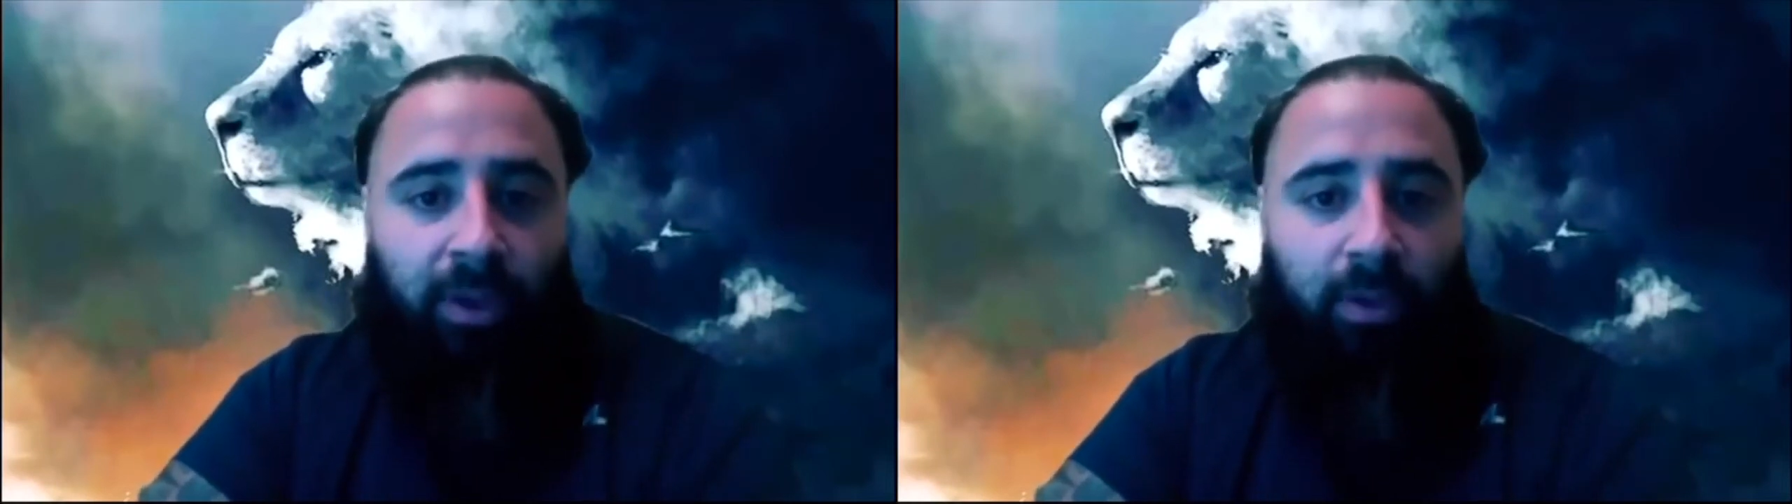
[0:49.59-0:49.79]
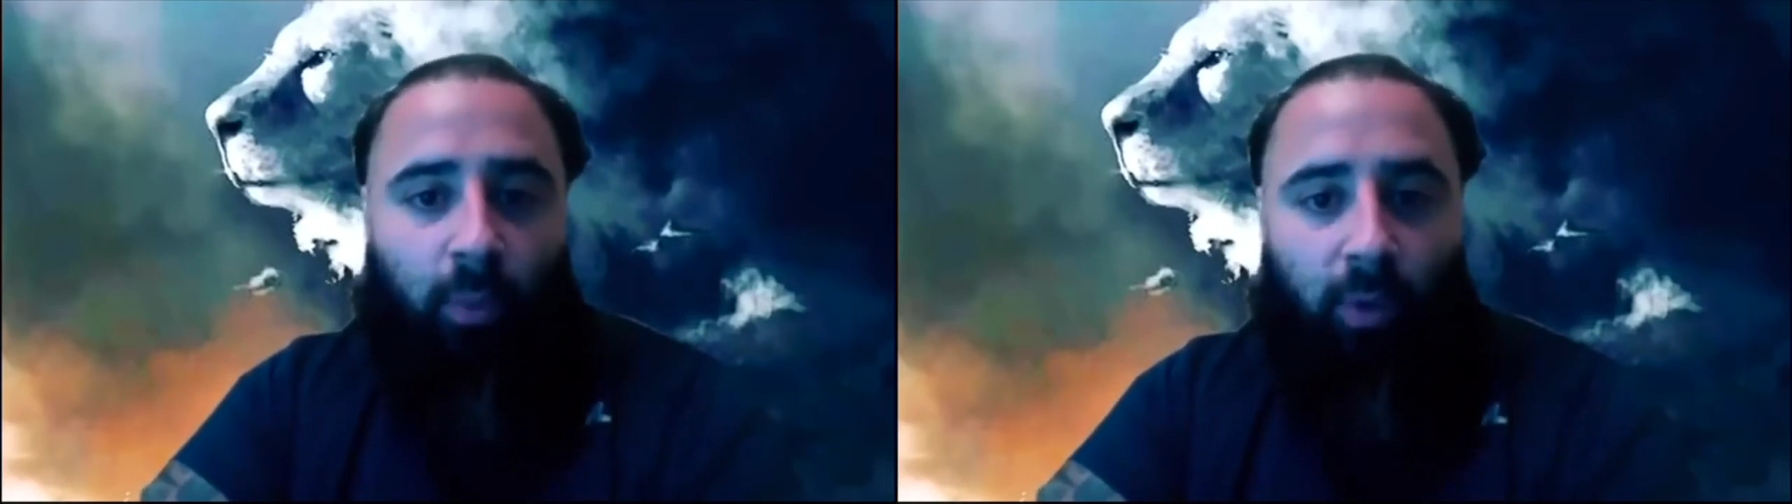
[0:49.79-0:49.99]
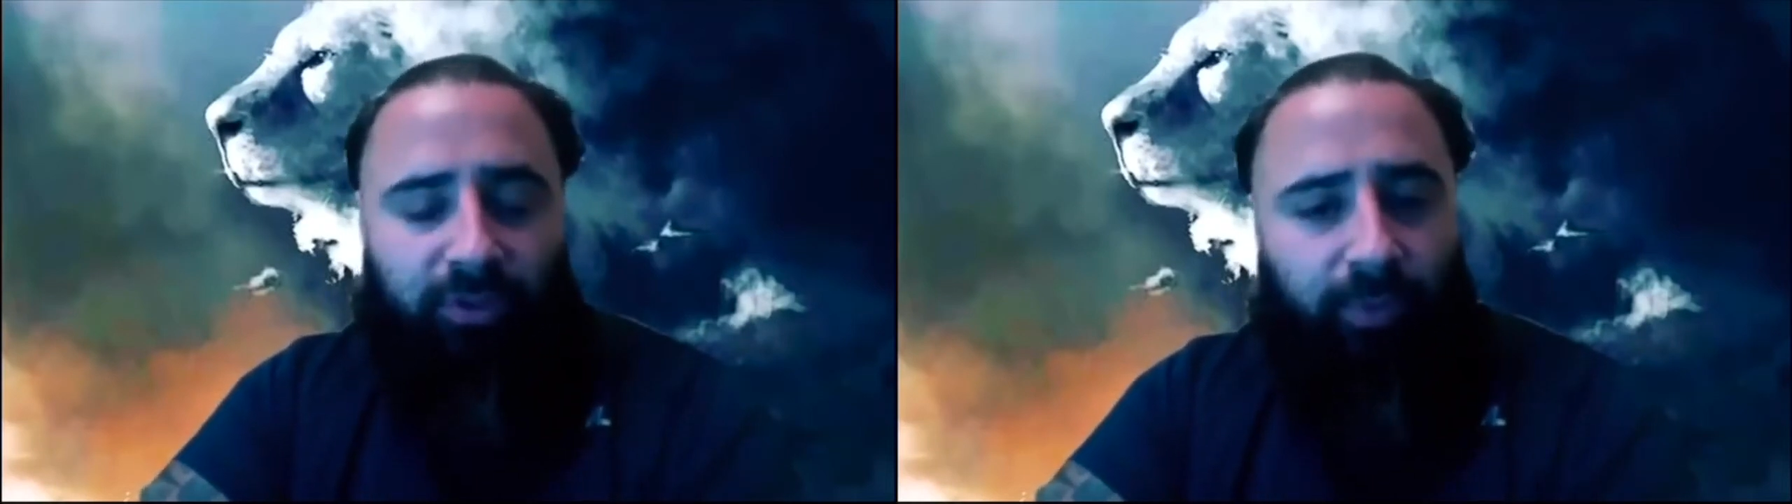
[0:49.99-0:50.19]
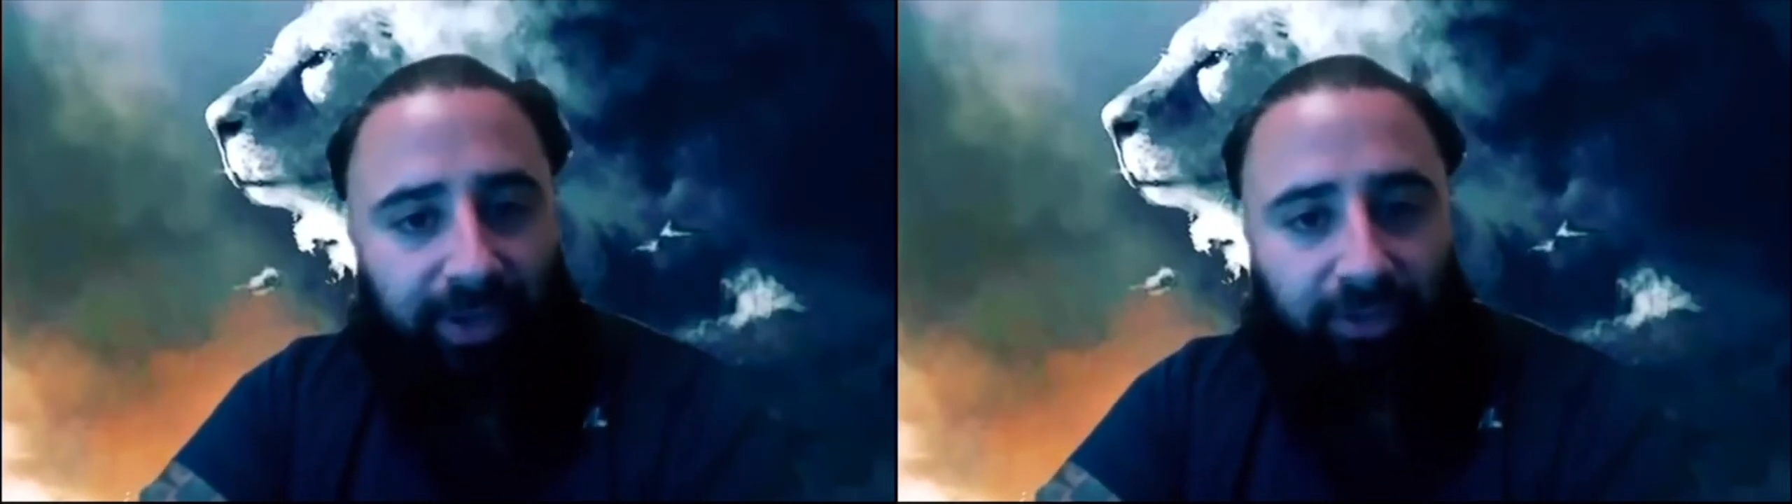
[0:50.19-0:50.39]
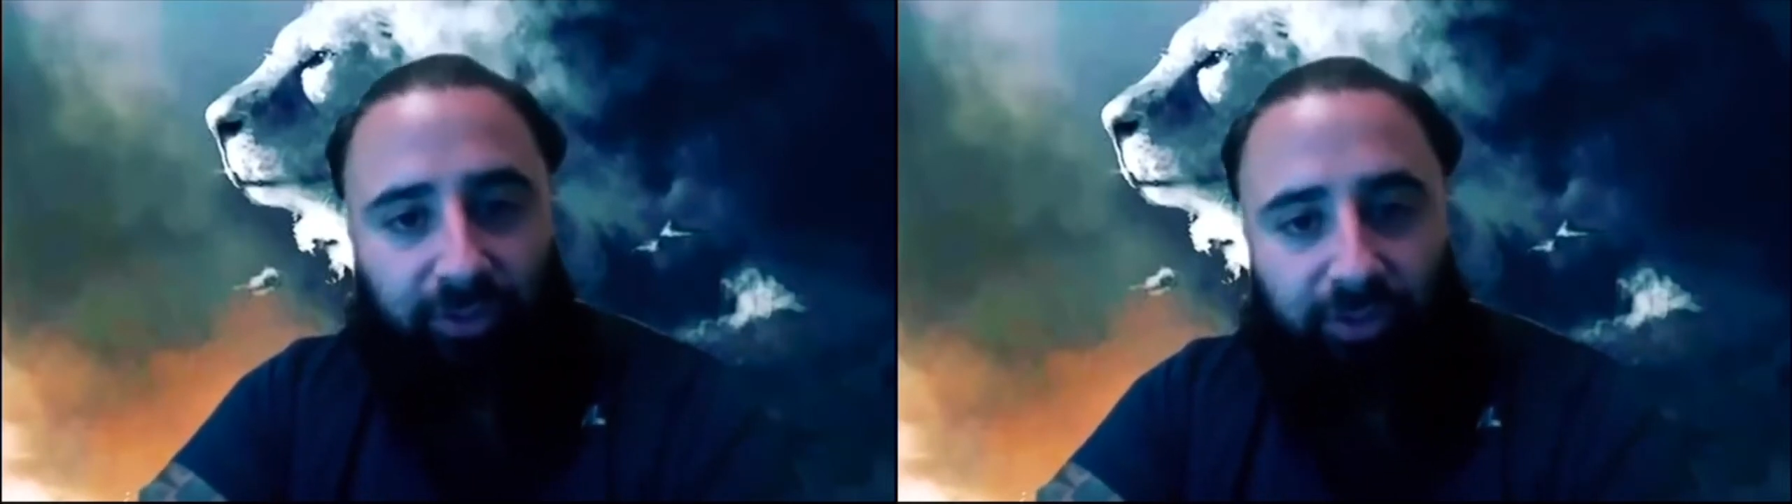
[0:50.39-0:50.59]
Once we
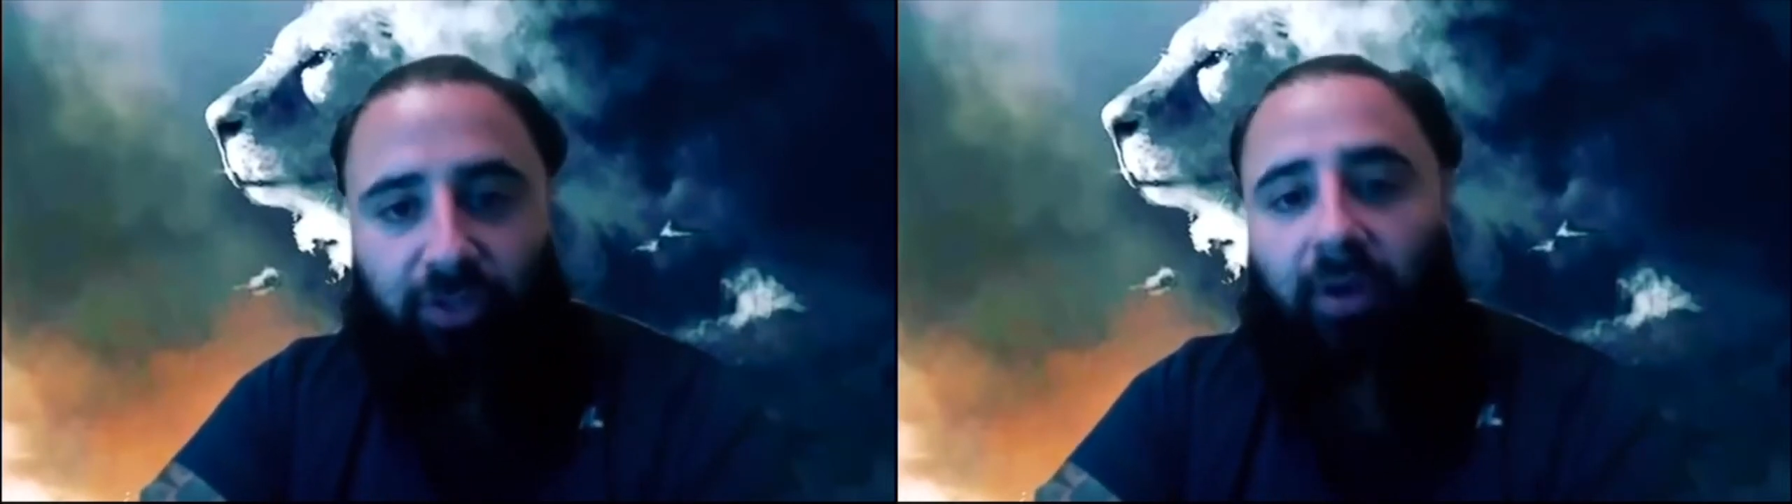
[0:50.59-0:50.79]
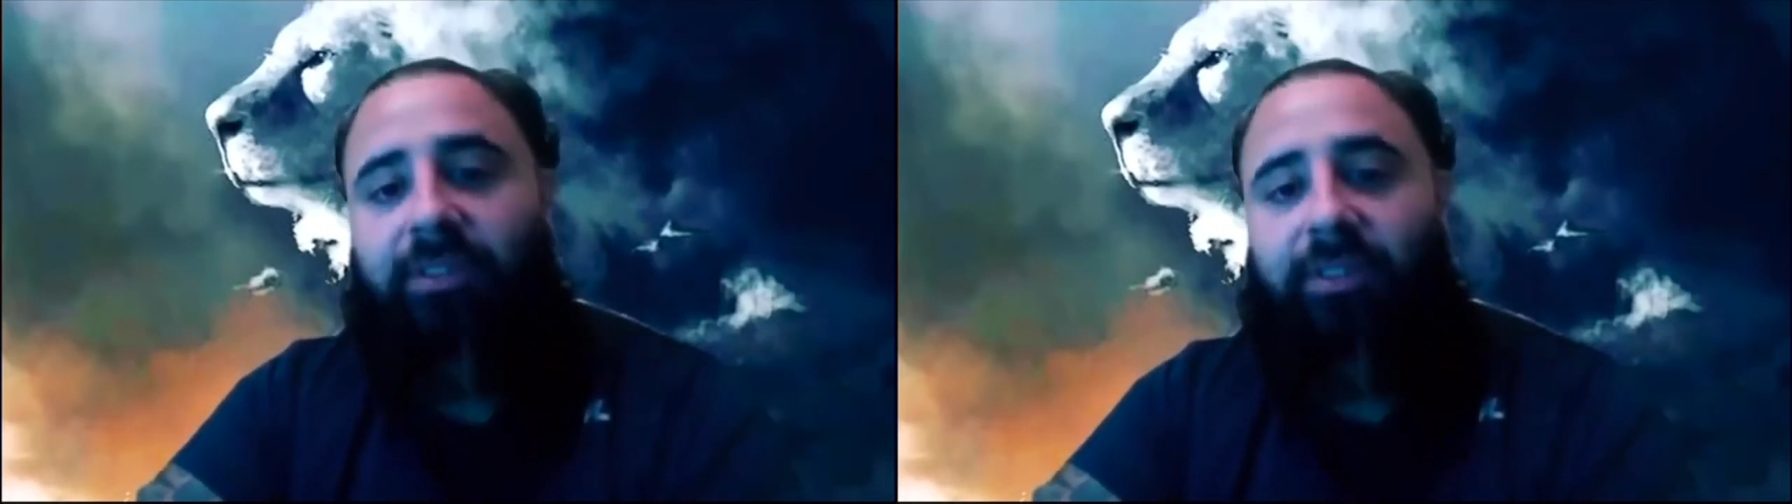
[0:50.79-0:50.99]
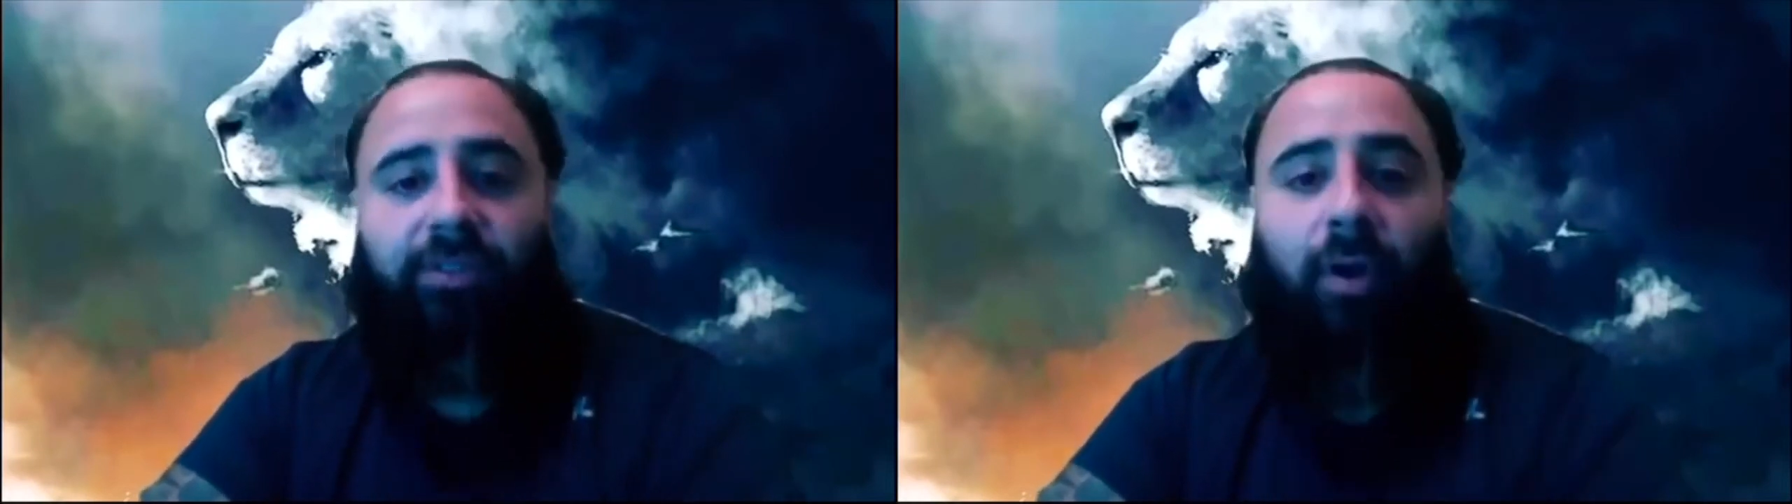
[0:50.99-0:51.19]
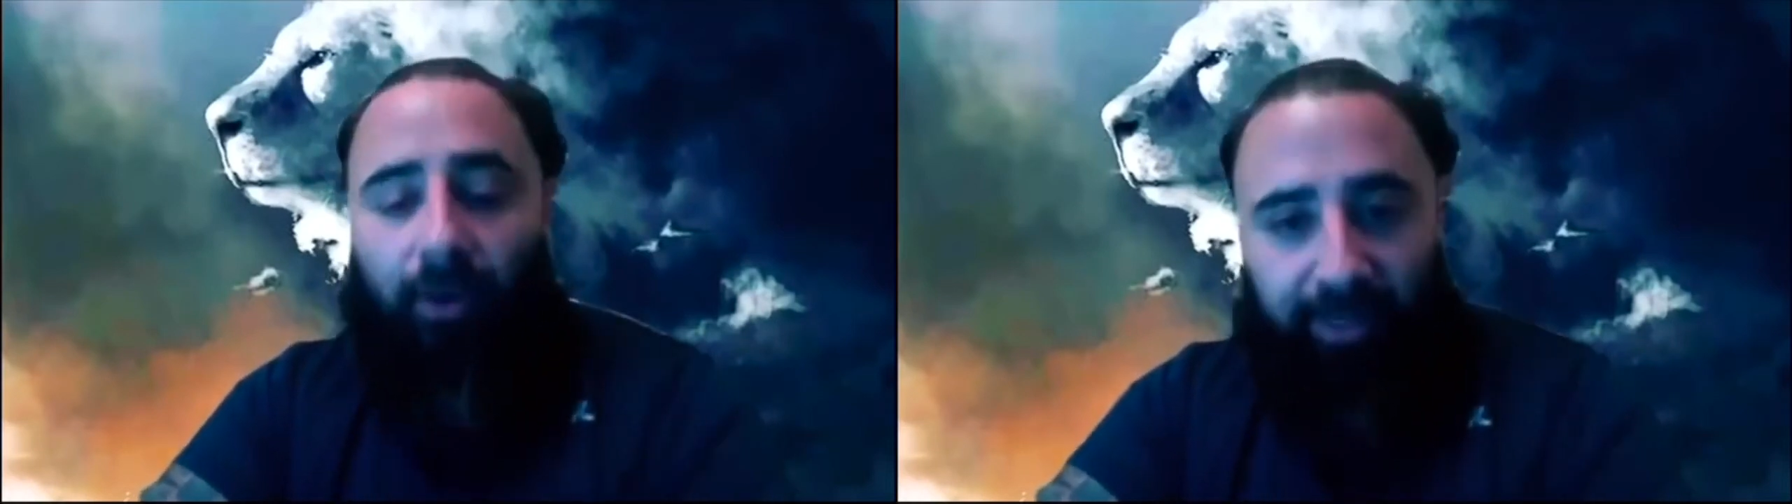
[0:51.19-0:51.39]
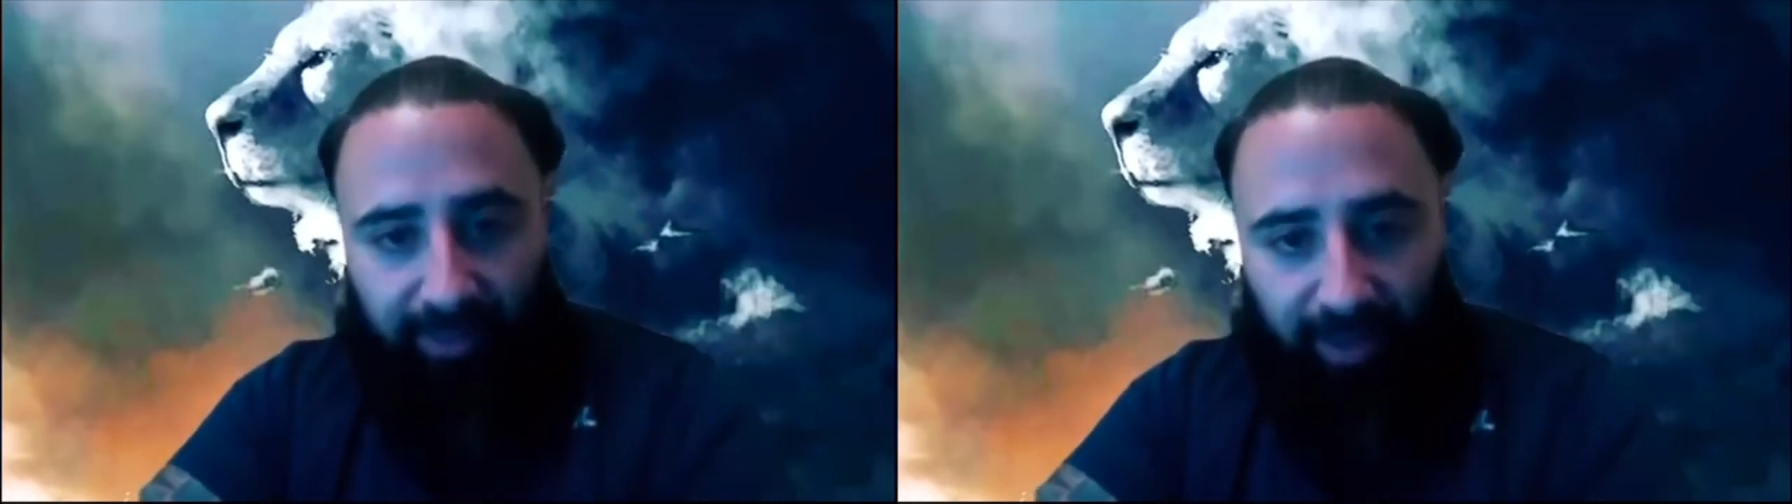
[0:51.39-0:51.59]
actually start to
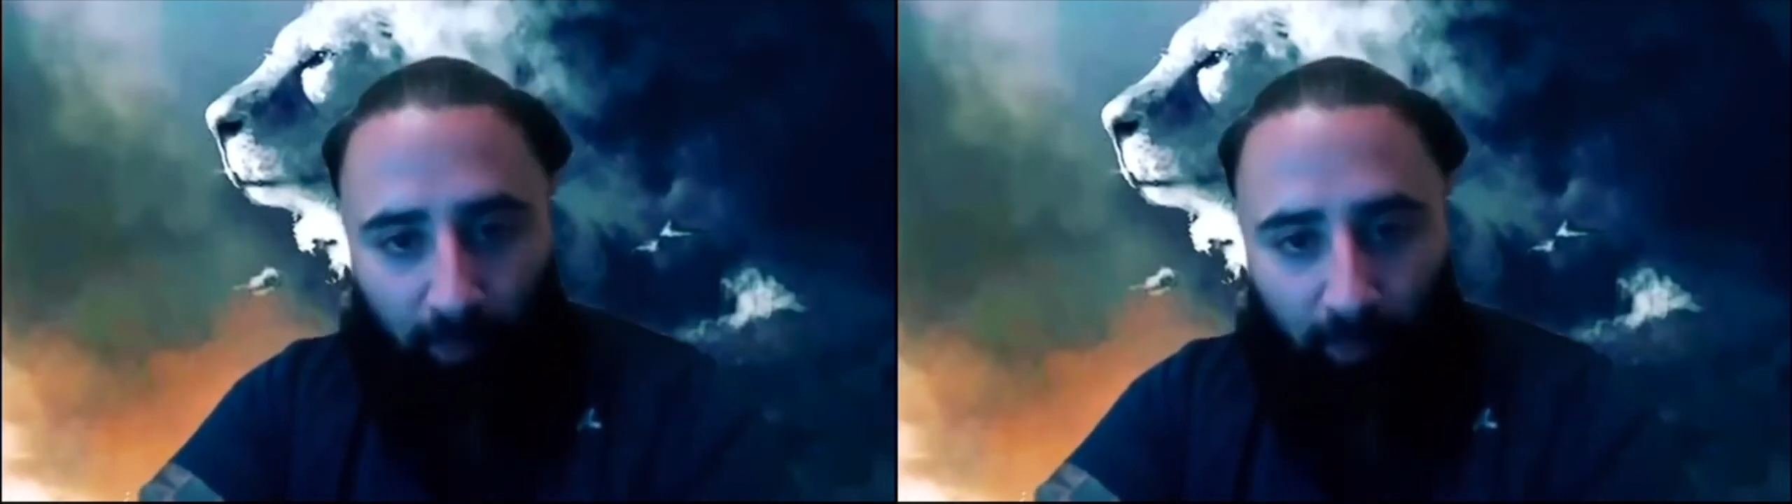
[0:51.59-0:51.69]
target them,